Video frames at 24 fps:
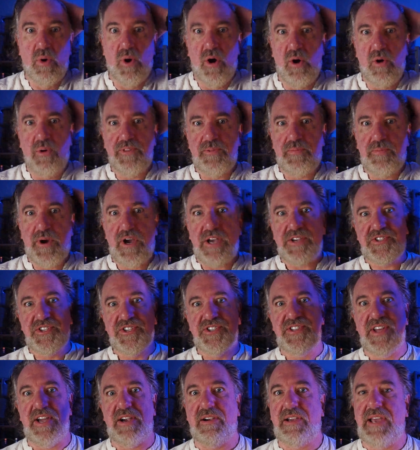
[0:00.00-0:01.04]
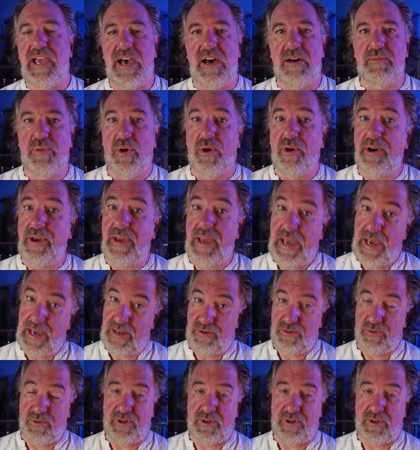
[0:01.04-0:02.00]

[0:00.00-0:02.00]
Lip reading: hold the presses there, cowboy and or